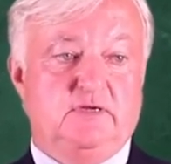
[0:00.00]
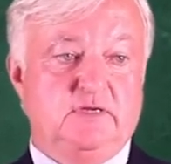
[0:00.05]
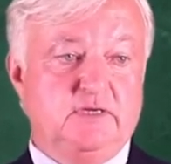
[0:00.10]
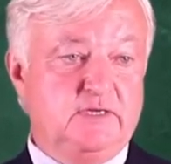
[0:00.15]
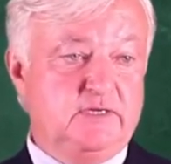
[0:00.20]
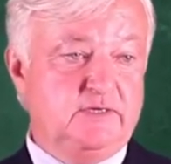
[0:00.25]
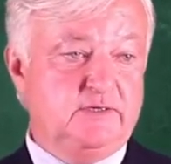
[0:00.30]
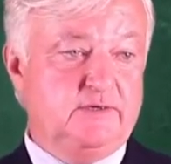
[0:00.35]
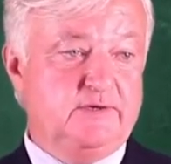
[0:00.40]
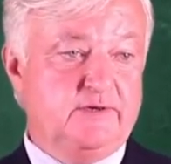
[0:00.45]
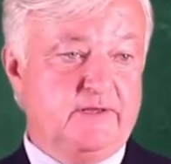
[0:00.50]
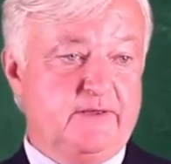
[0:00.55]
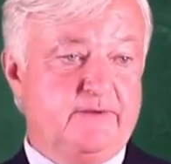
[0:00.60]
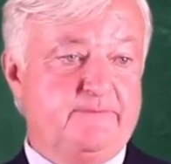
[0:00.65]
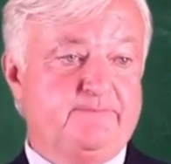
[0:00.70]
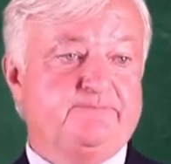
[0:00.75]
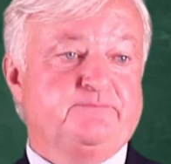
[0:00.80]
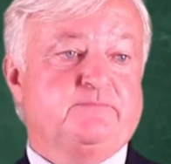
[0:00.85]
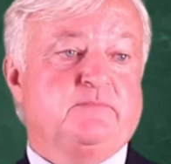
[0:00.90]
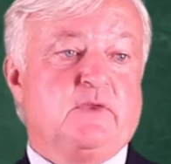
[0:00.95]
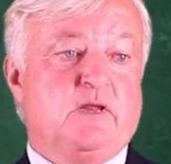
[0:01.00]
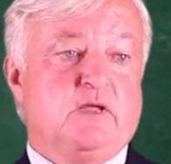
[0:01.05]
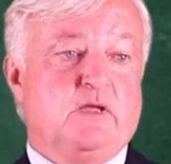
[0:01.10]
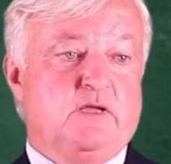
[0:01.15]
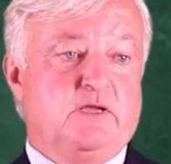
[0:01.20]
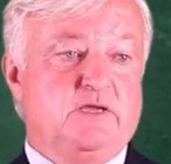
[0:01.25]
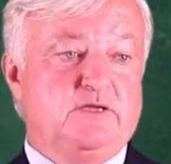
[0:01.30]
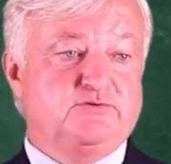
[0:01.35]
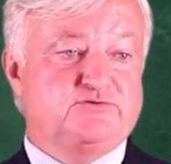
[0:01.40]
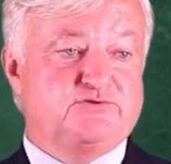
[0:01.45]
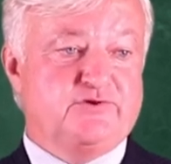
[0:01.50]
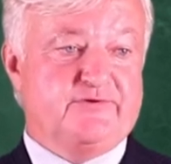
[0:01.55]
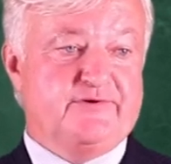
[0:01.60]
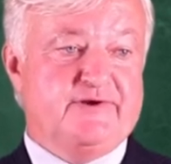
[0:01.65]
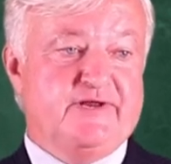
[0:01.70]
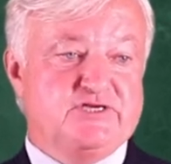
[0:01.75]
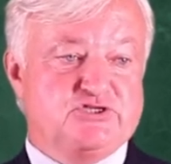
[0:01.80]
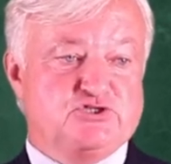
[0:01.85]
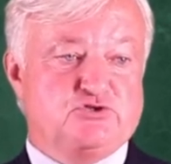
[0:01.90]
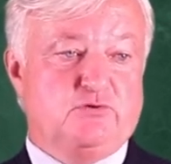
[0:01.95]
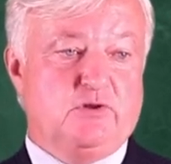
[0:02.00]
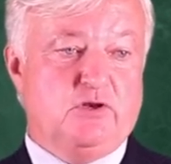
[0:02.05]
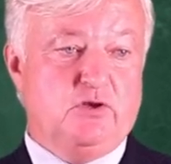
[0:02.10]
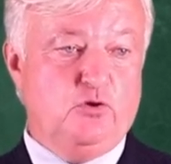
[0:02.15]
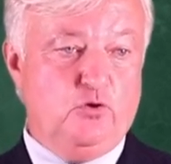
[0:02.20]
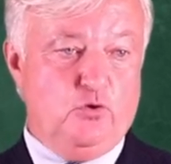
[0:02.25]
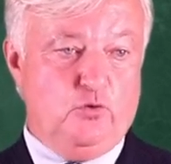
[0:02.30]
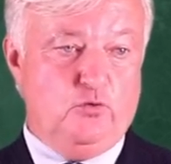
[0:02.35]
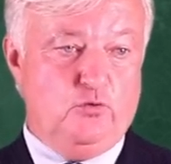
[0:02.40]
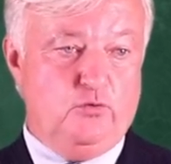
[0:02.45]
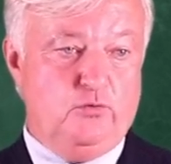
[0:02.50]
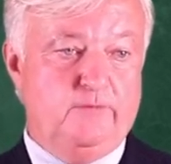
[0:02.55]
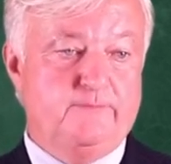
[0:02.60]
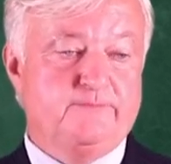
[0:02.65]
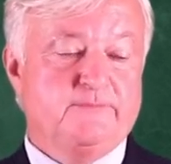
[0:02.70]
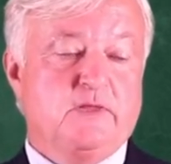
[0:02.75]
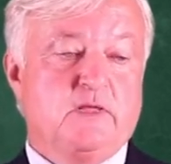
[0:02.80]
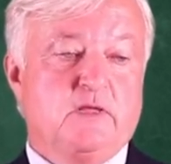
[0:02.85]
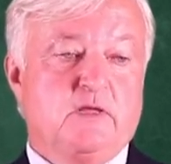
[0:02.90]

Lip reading: in international law,